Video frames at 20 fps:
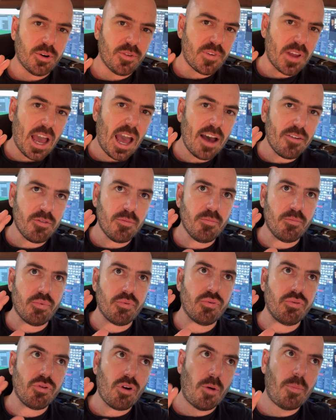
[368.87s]
if you haven't
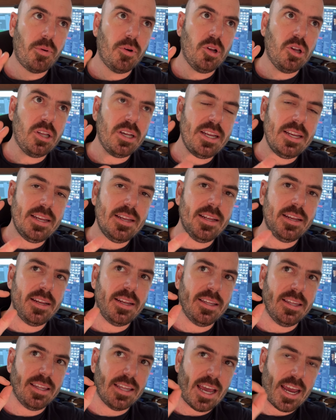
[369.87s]
properly
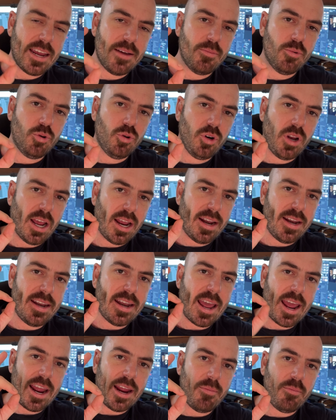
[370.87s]
labeled and
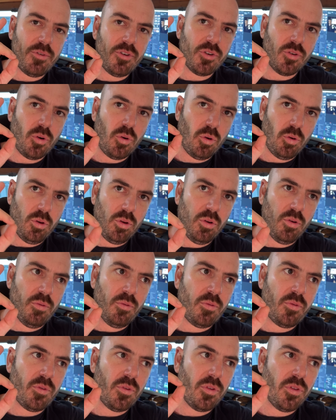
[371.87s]
named all
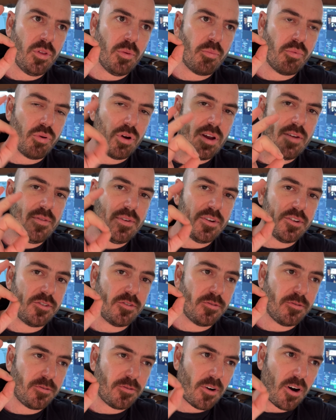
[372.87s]
of the previous
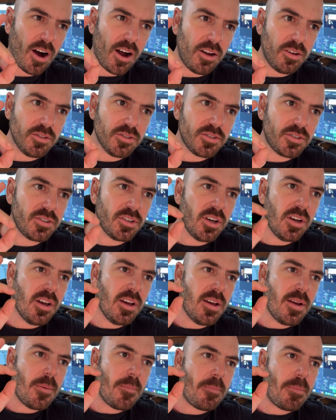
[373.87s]
files,
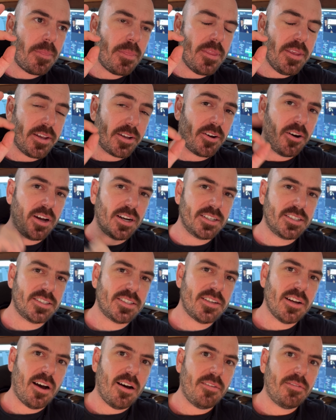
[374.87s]
you're kind of
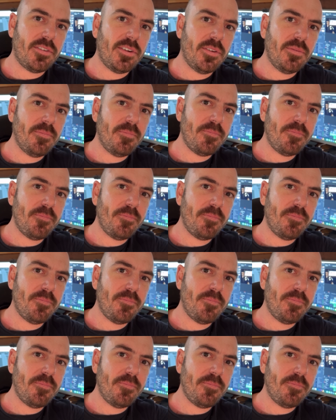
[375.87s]
stuffed.